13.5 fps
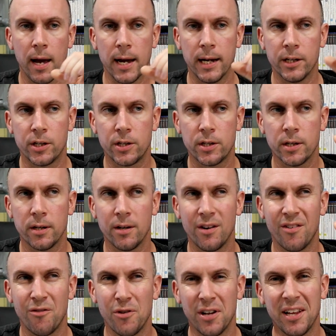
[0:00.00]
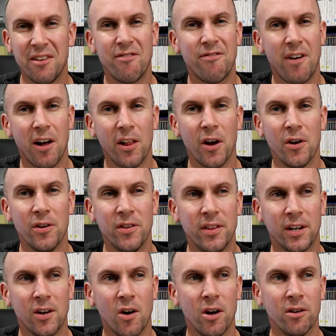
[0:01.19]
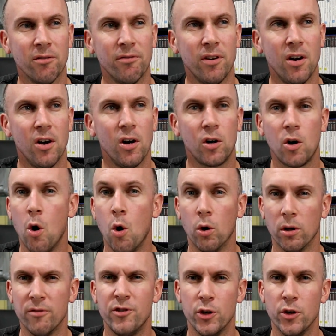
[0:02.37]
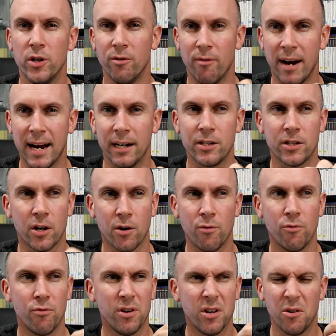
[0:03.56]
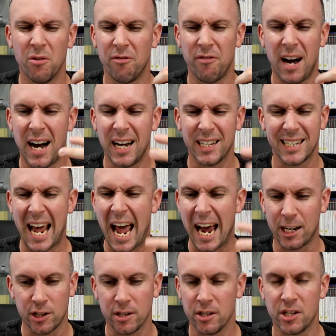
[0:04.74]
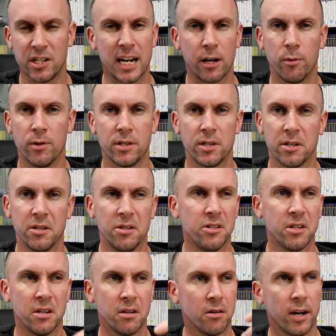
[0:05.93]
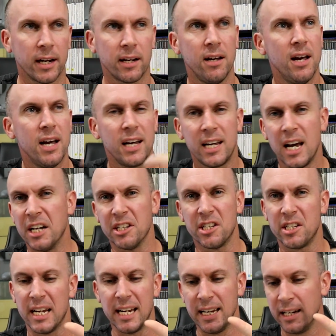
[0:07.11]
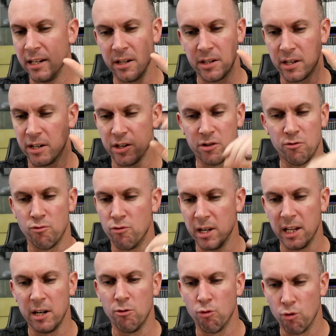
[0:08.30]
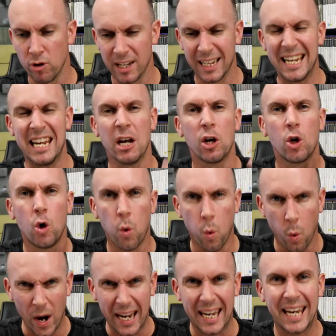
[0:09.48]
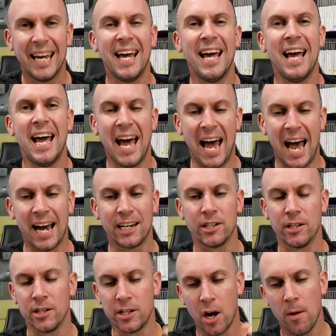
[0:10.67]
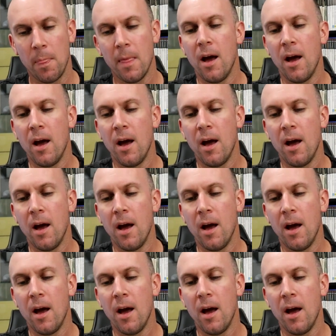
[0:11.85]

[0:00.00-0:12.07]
it's really followed the kind of Call of Duty route. So real fast action sequences and like cut scenes and just really, really quick action. So